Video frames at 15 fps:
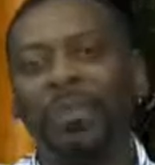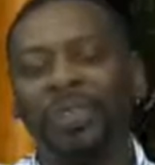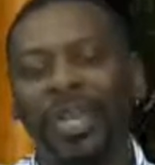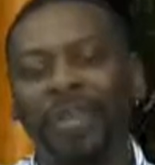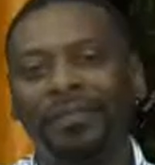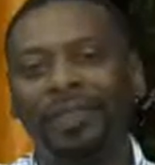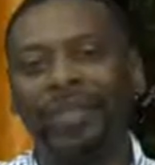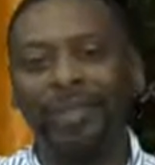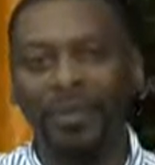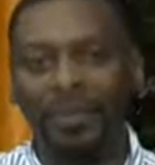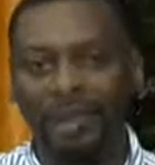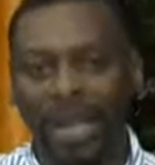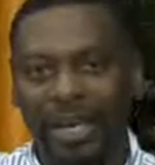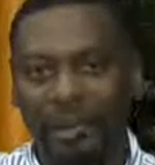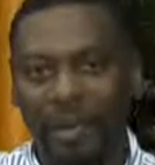Safety,
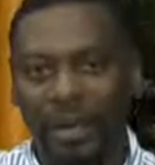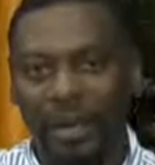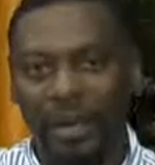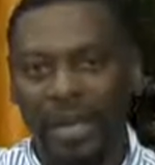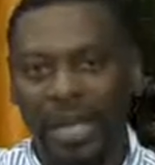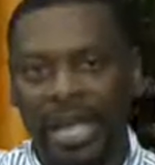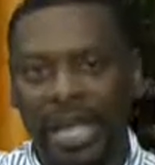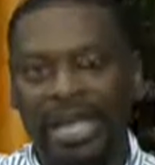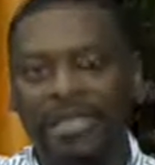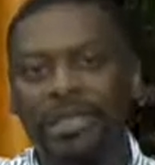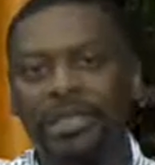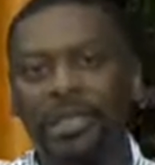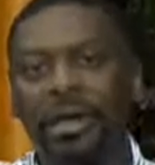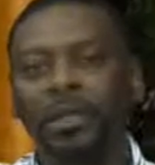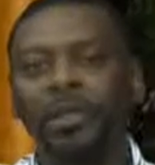Lou Deckmar, as
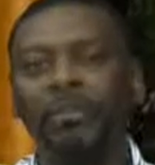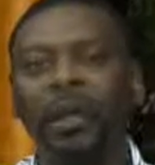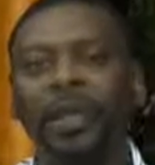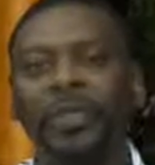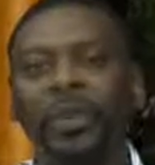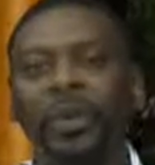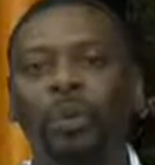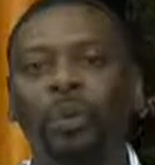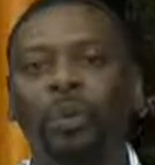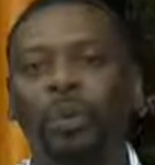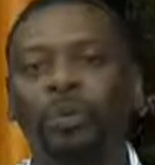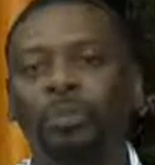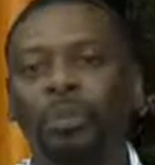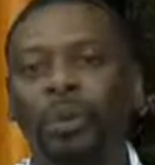he talked about the awards